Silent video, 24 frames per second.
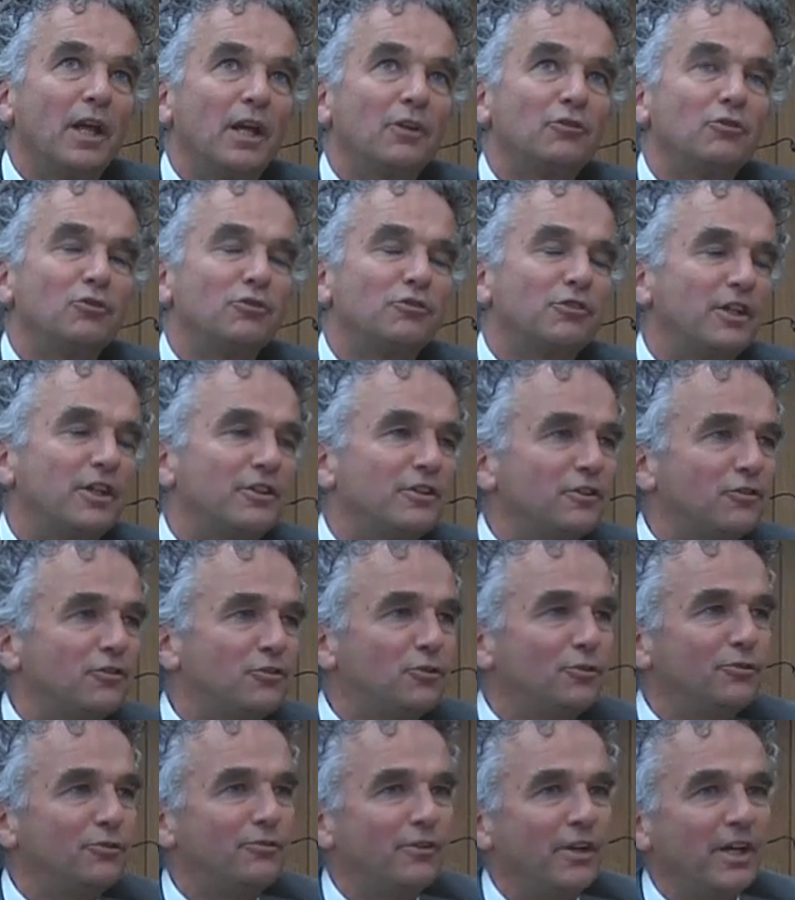Exxon said
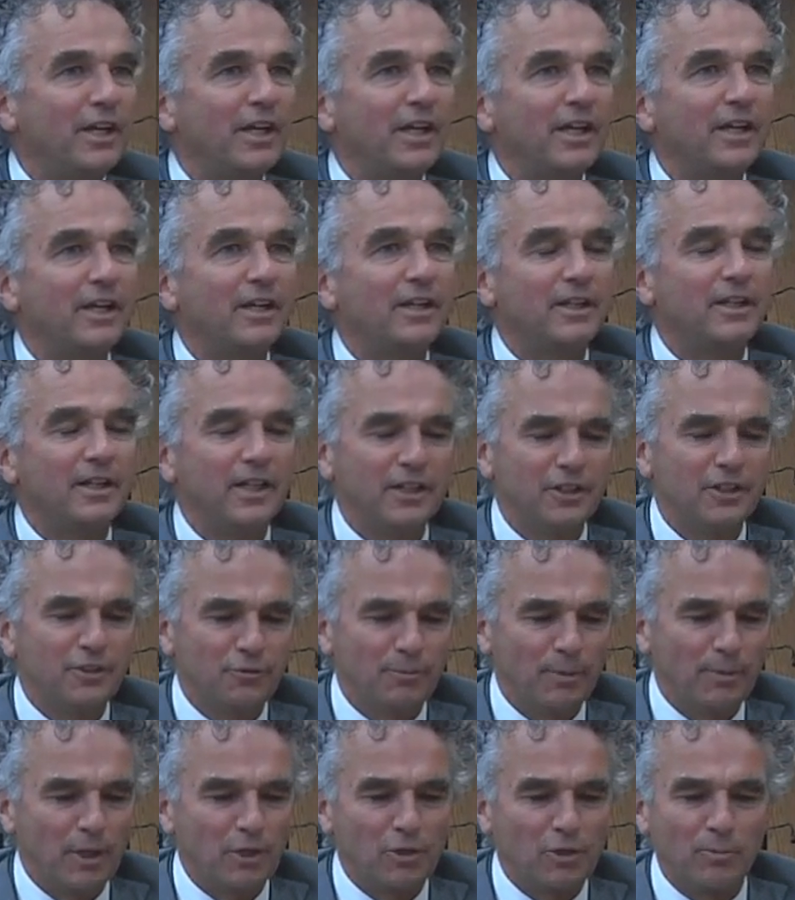it's too vague and
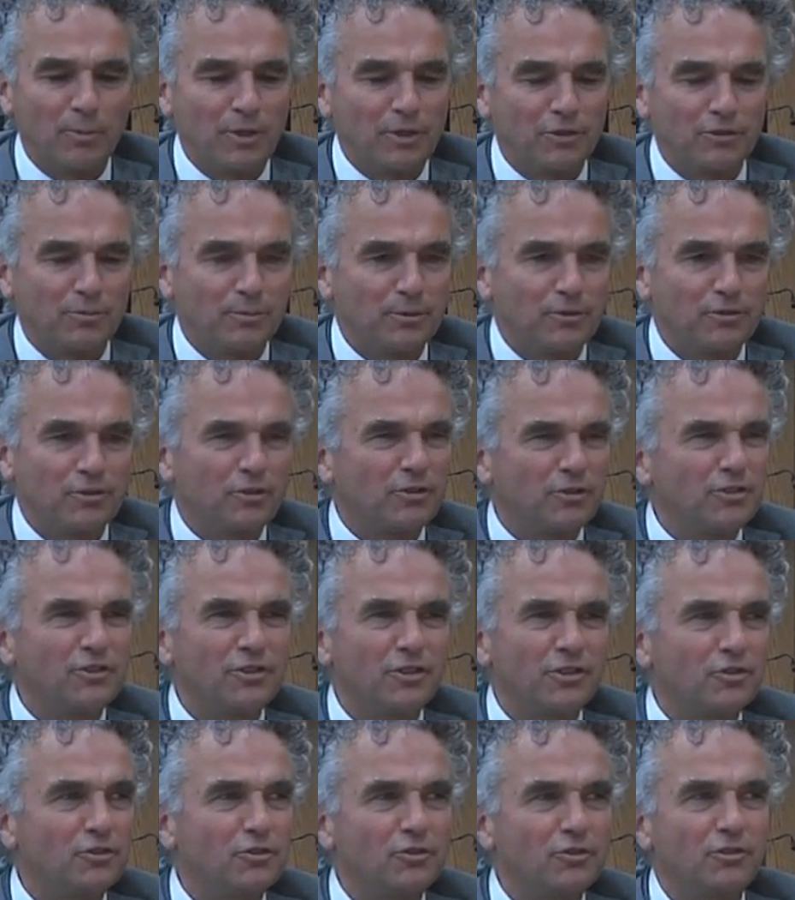it's micromanagement. So
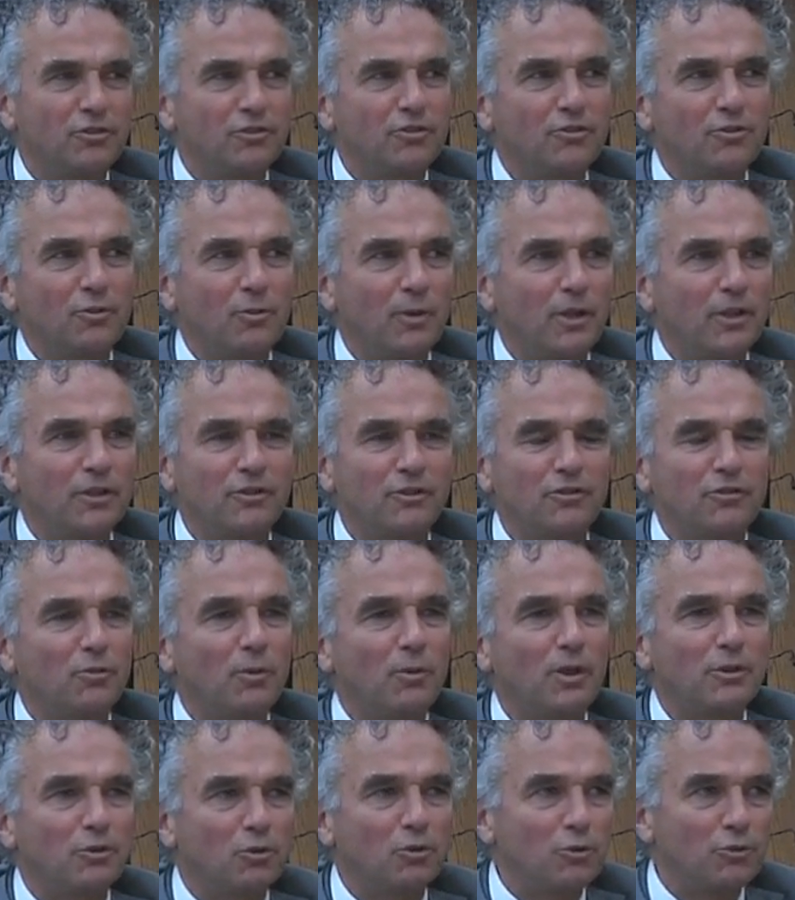these are quite
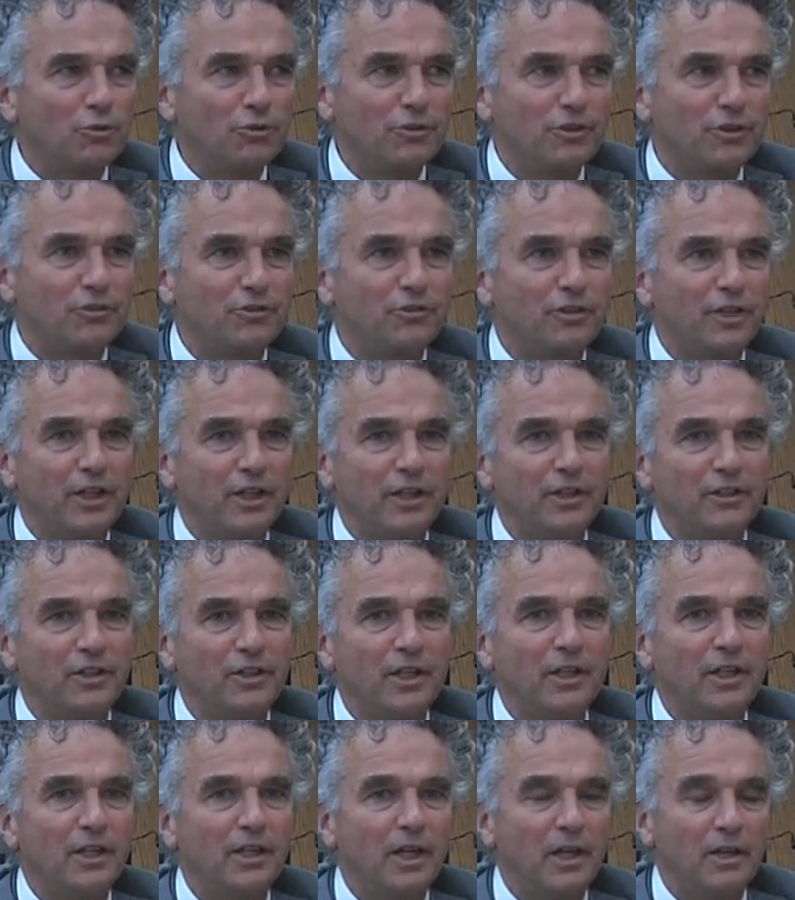this quite contradictionary,
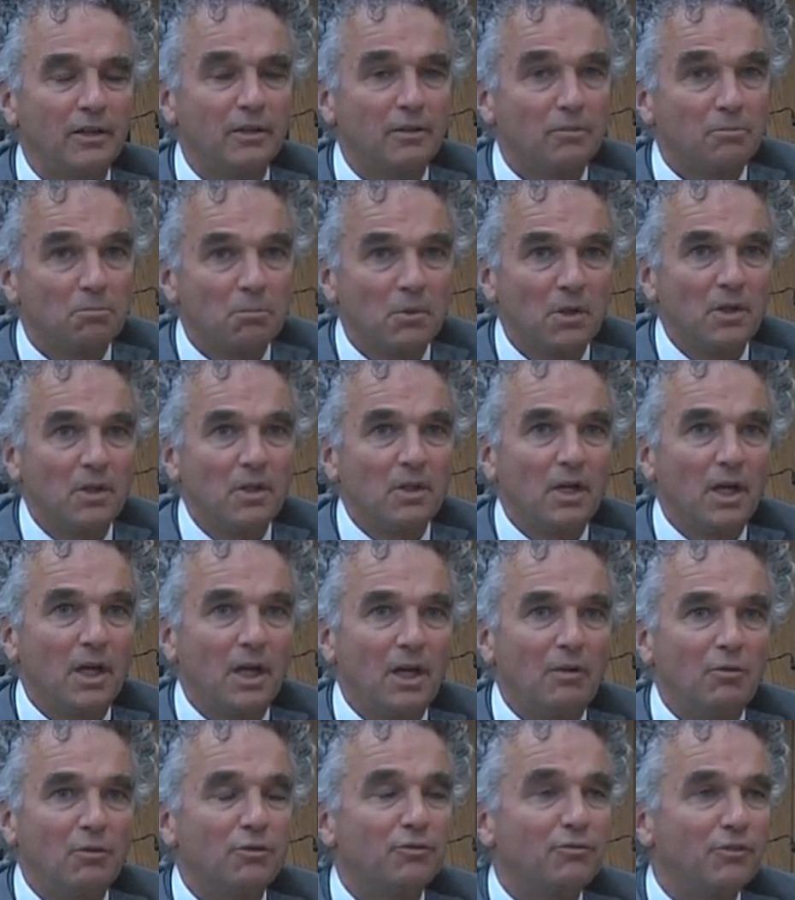and and and
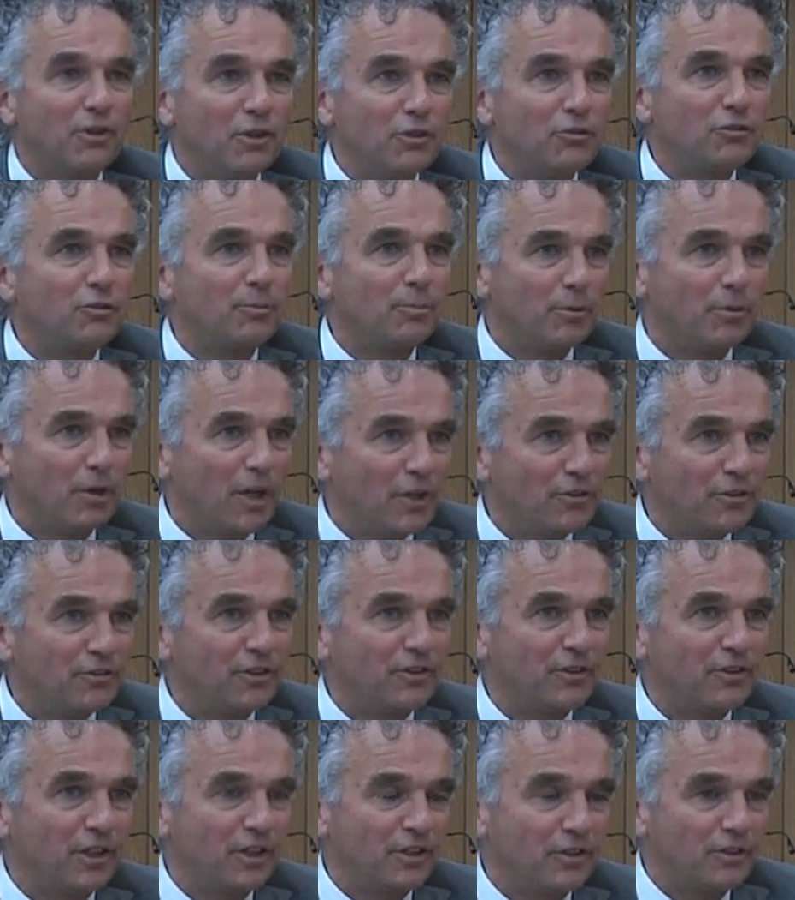I was very
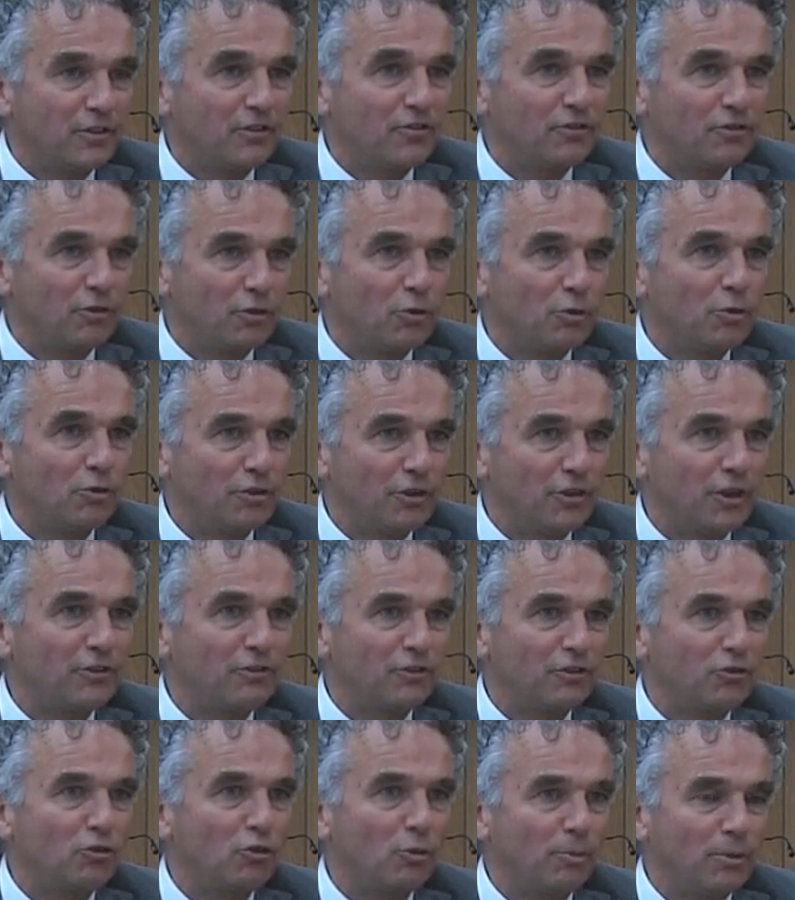surprised that the, the Security and
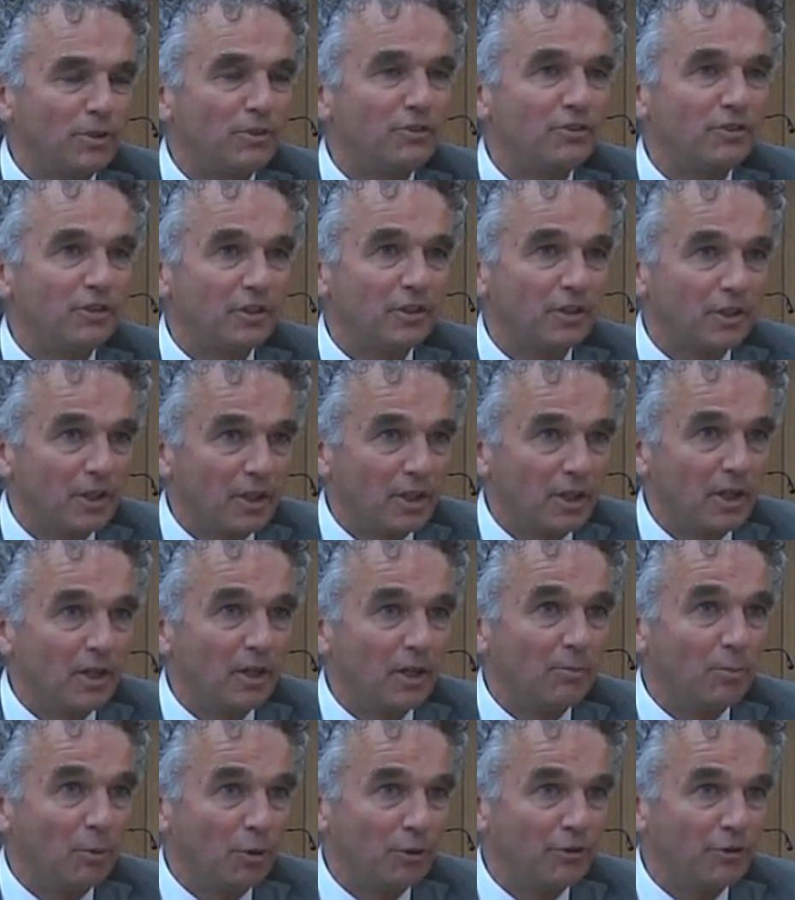Exchange Committee uh,